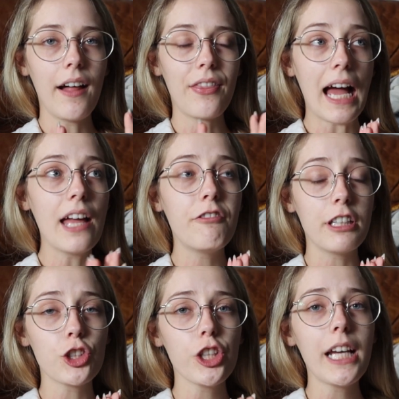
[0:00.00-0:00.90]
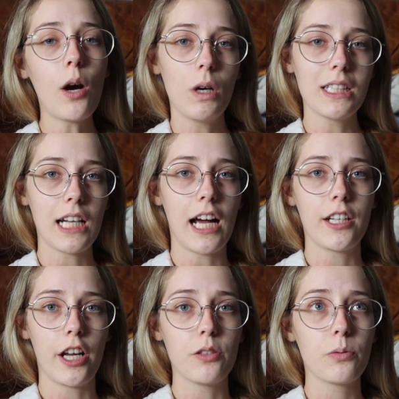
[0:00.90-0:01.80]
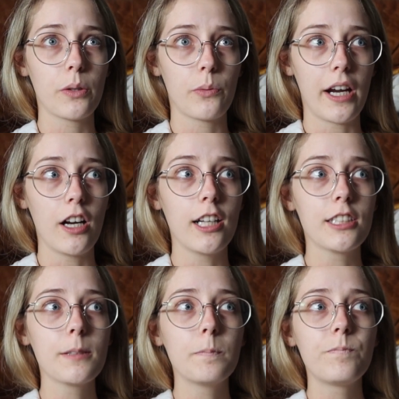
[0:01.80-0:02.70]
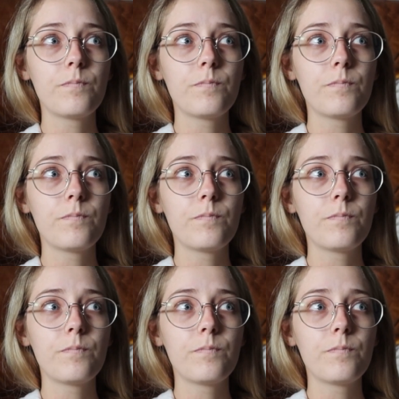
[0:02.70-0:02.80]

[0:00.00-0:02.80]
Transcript: that eventually I was diagnosed with Raynaud's